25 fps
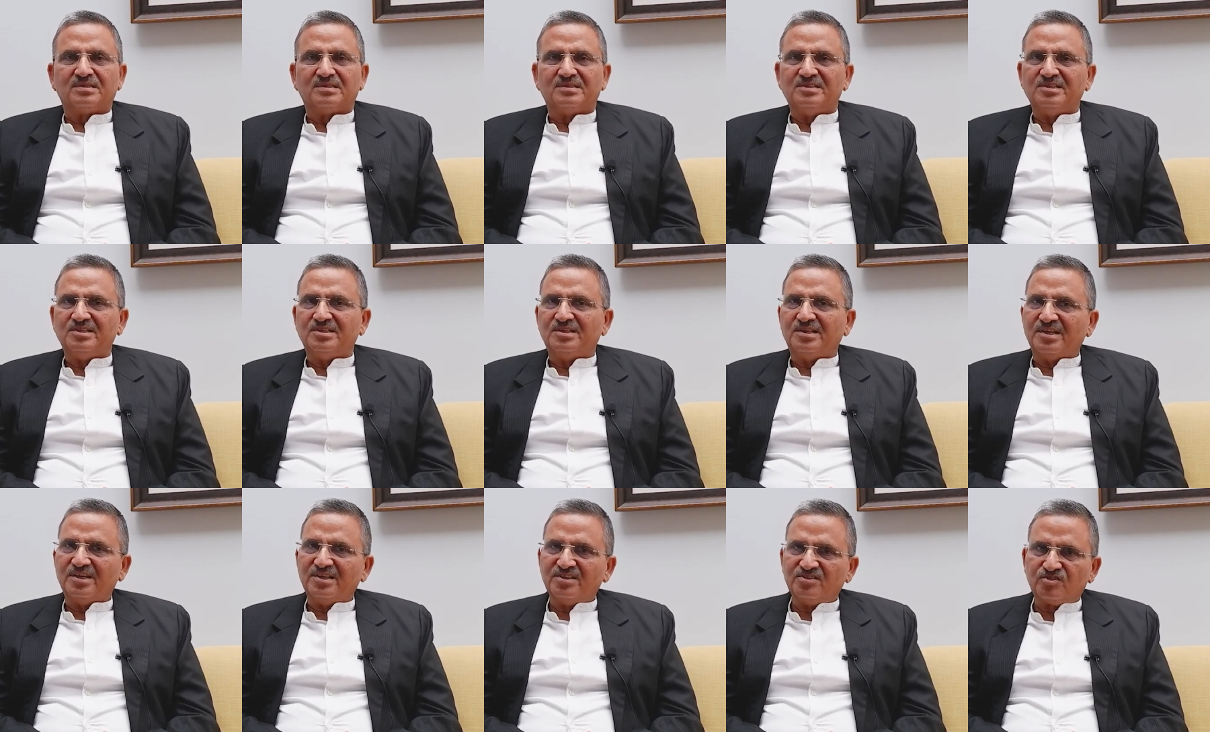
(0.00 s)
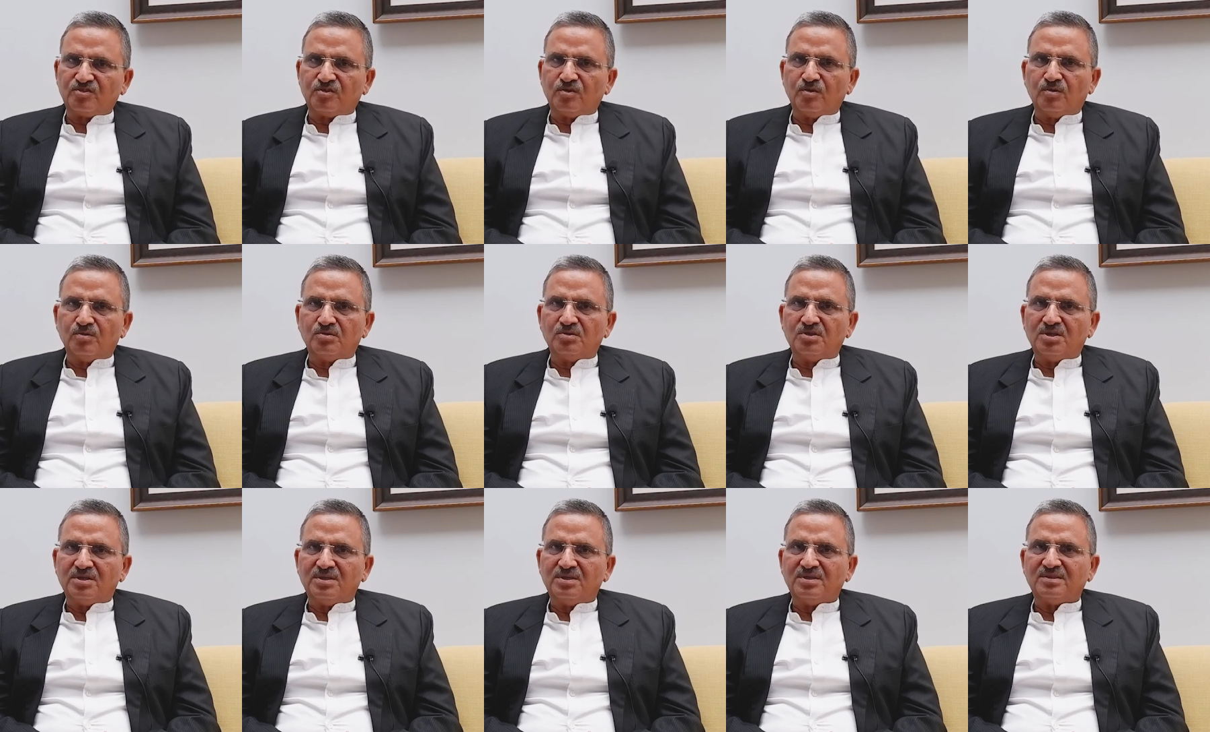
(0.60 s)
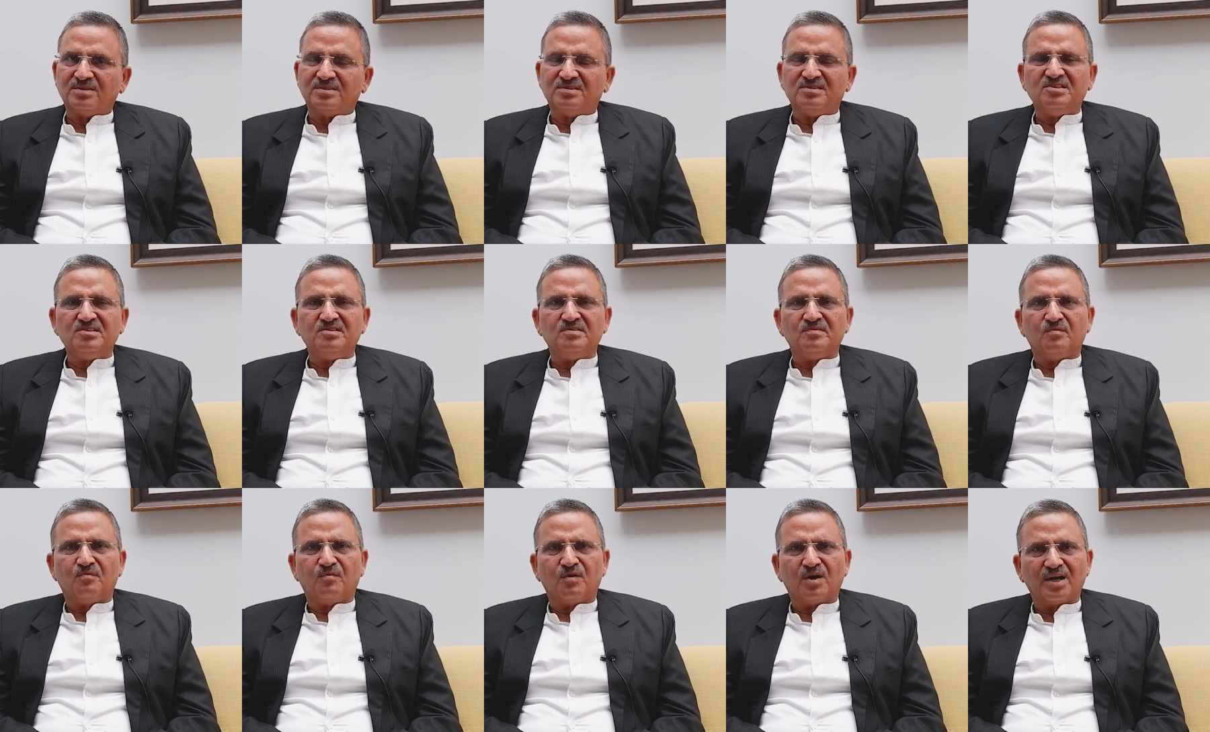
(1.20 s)
the caseload,
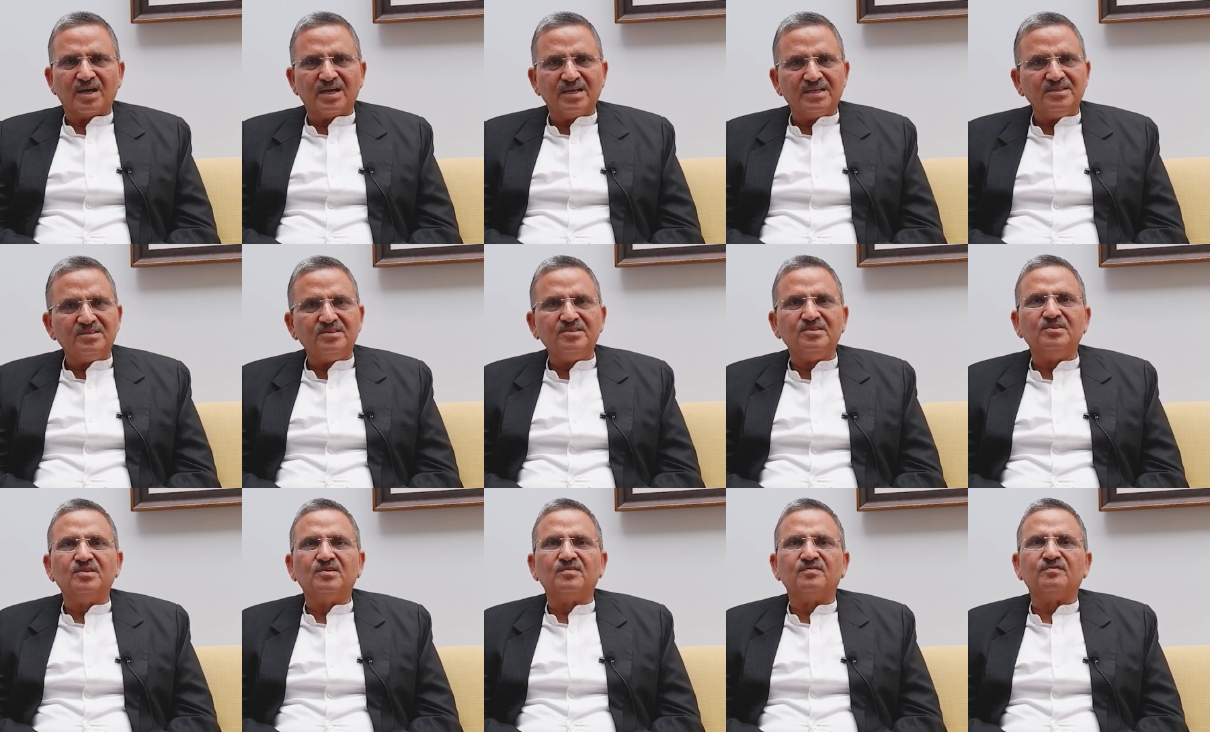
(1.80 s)
the variety